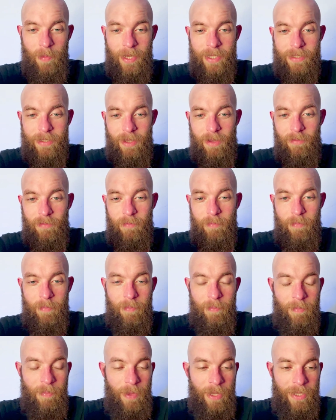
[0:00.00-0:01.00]

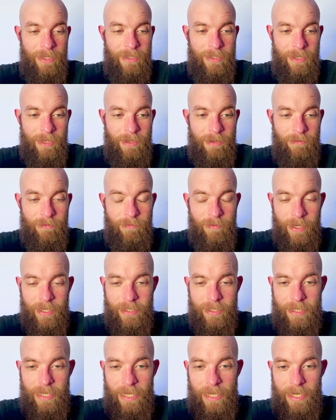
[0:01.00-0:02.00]
built it,
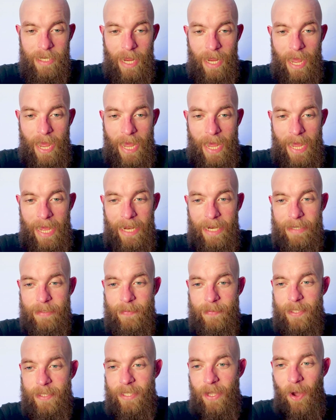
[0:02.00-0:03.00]
fixed it, and
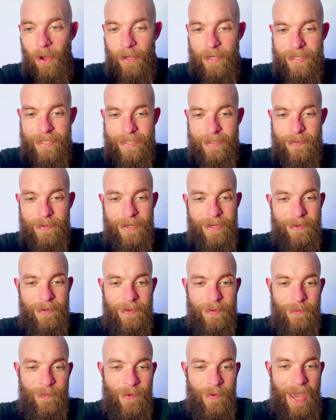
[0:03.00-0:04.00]
we're done. We're
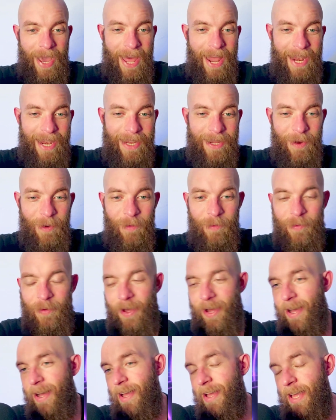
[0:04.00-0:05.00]
finally
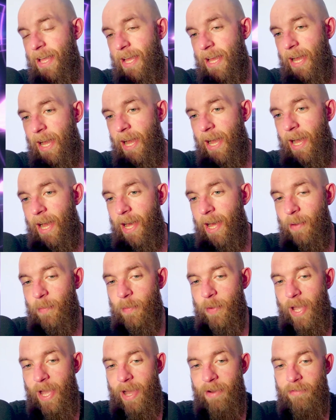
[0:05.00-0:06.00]
over.
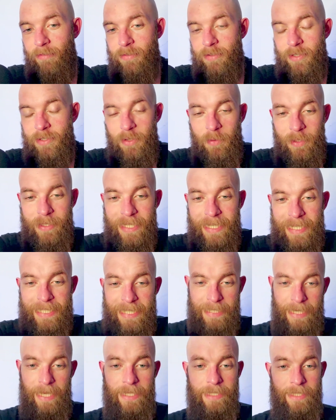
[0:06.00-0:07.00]
We have
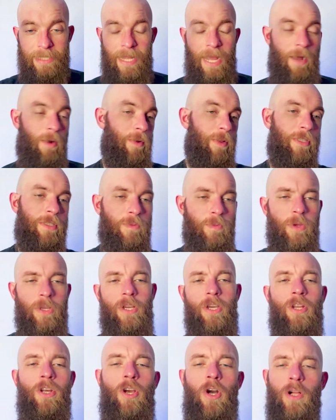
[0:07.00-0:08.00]
066 now. We're
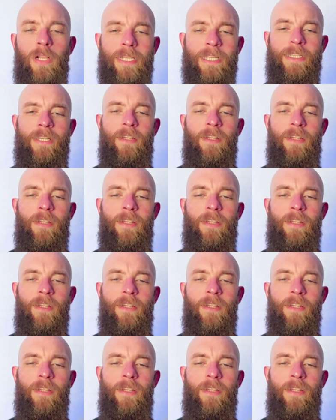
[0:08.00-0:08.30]
gonna call it